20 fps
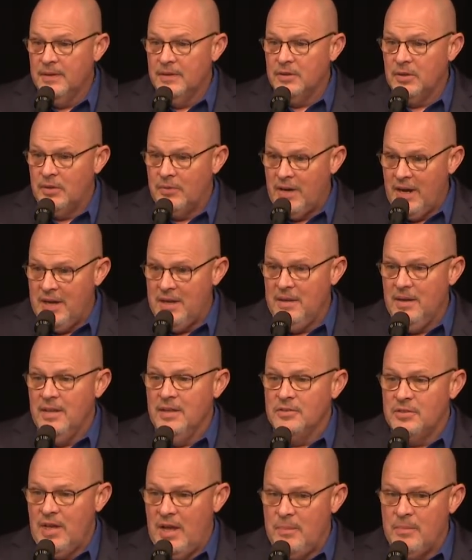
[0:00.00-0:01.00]
All right?
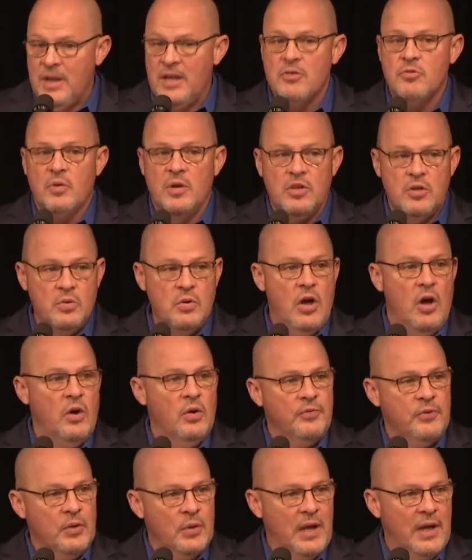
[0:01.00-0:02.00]
So that means when you know
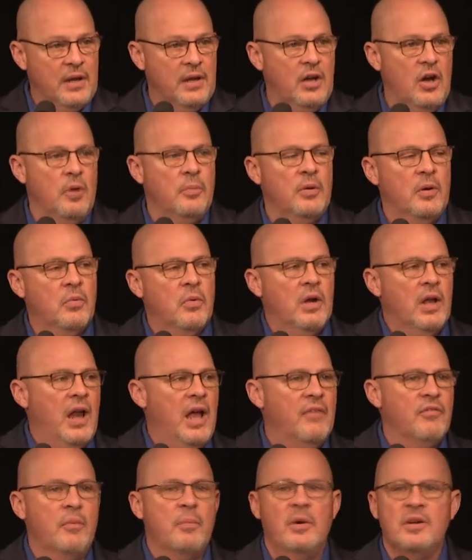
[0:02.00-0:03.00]
if you got to go. But we're going to
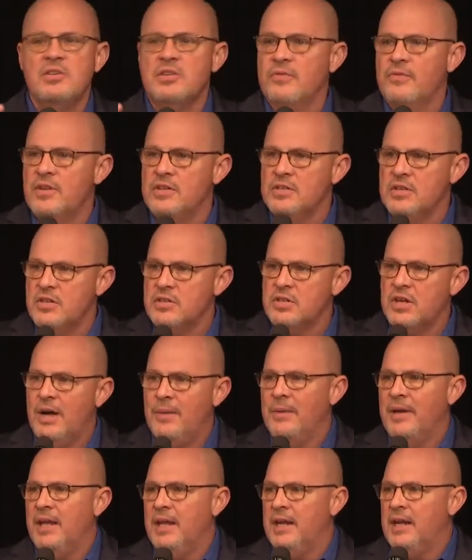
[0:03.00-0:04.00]
have a bunch of visitors
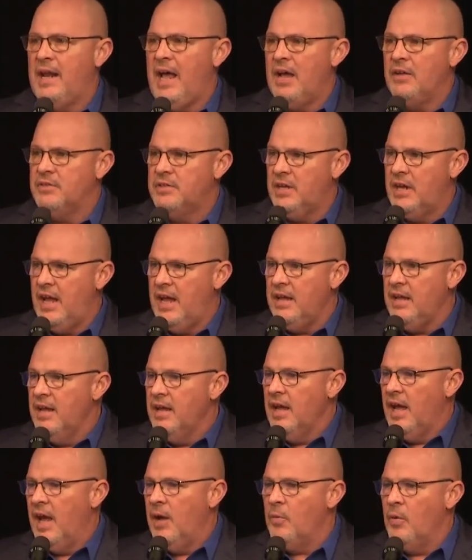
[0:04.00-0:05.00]
coming in and out today,
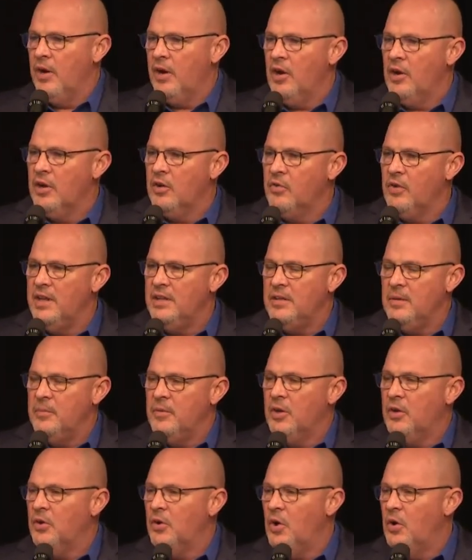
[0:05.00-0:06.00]
and we're going to greet them
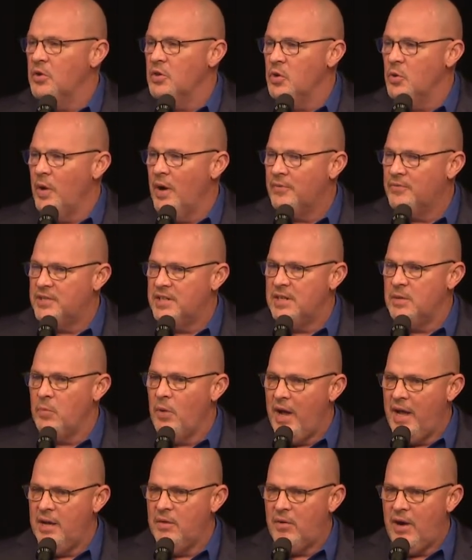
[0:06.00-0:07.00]
the good old UFT
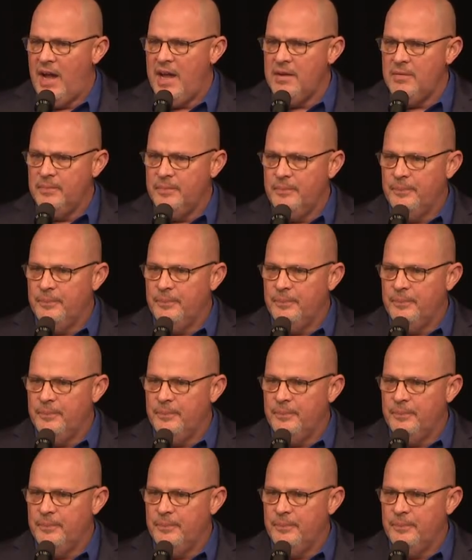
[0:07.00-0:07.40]
way, right?